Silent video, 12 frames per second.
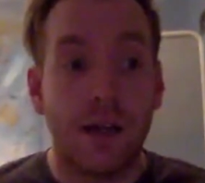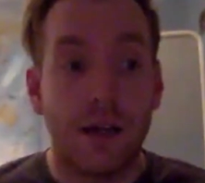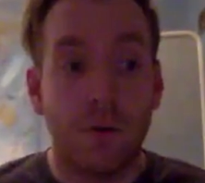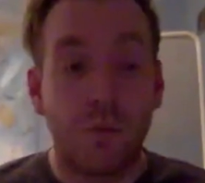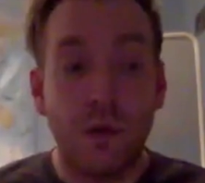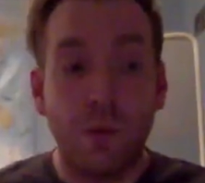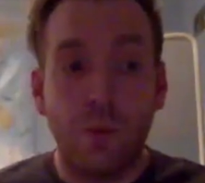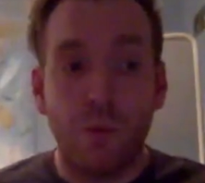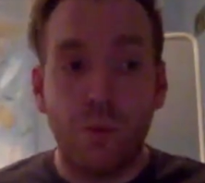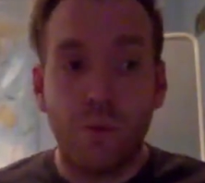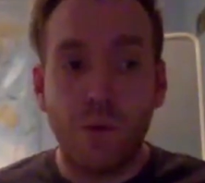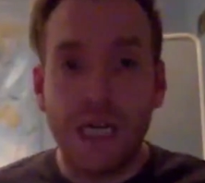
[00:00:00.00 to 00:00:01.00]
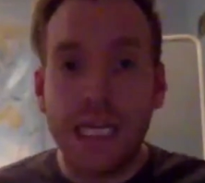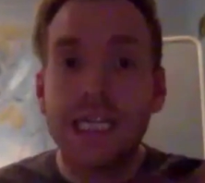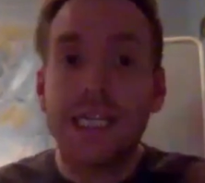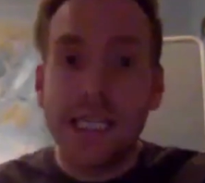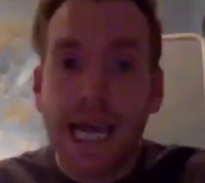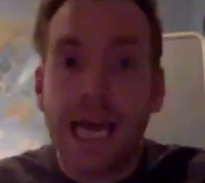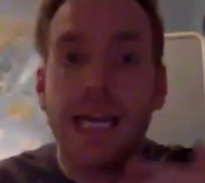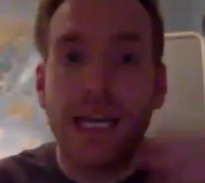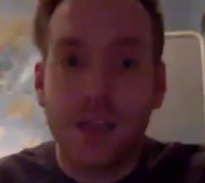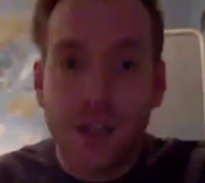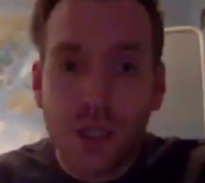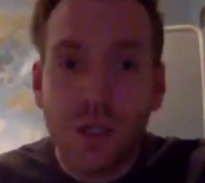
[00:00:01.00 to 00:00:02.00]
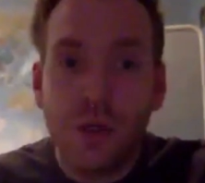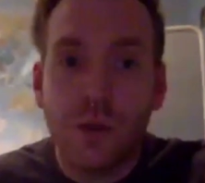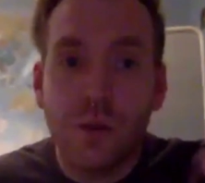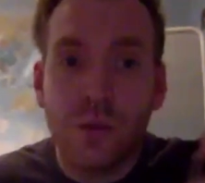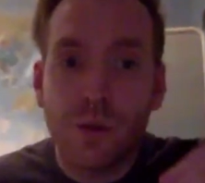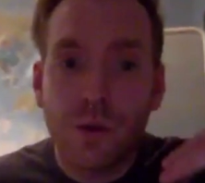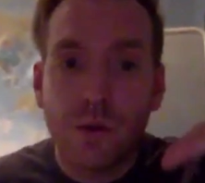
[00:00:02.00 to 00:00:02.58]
we needed to get into